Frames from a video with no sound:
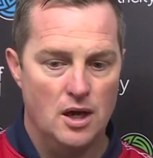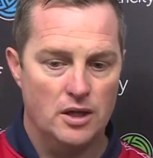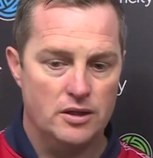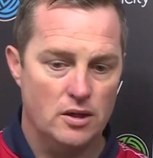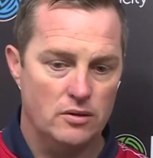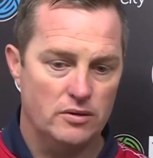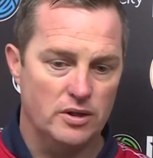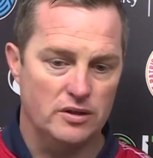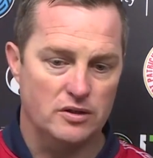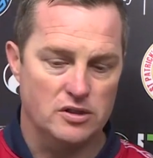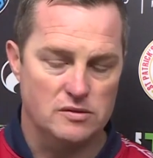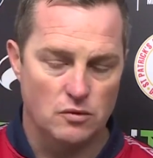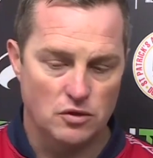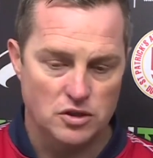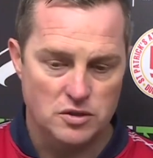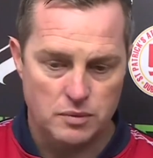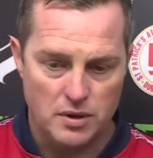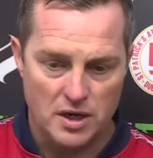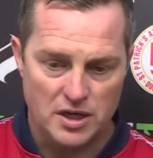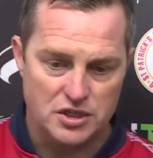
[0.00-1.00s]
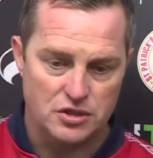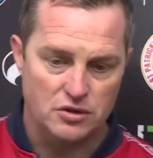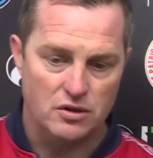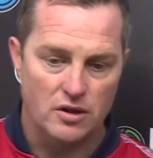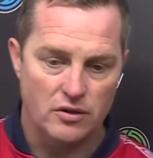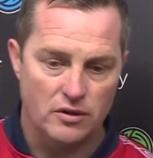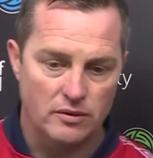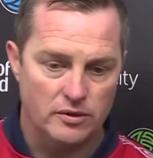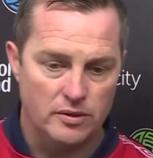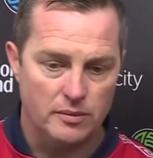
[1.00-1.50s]
I don't think there's much pressure
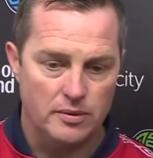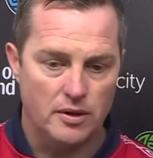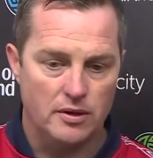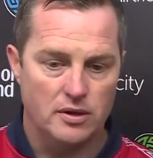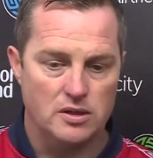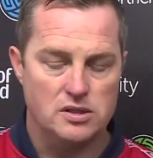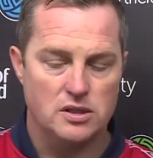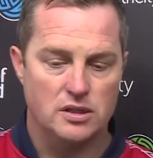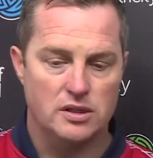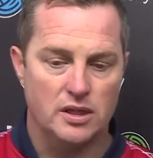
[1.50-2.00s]
on them, to be honest.